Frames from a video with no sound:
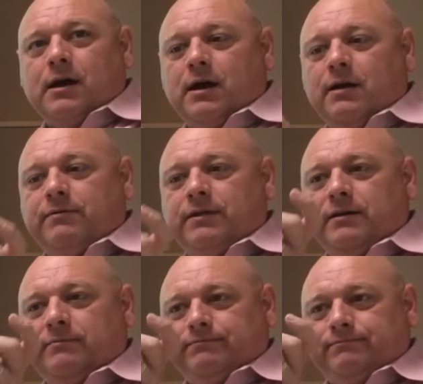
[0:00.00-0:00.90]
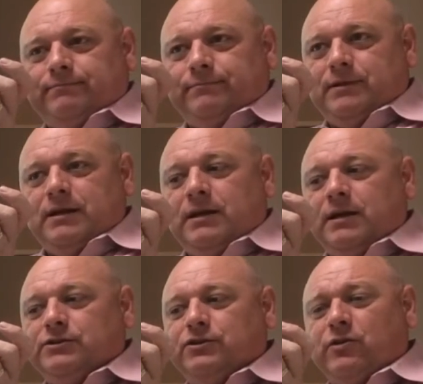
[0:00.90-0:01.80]
Uh, the
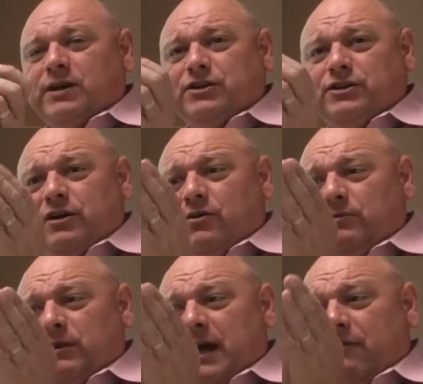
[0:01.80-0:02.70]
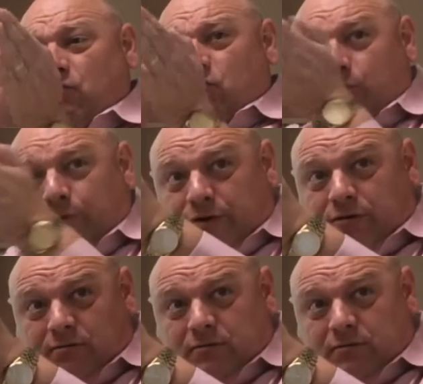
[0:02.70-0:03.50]
because Greeks, you know, have a root,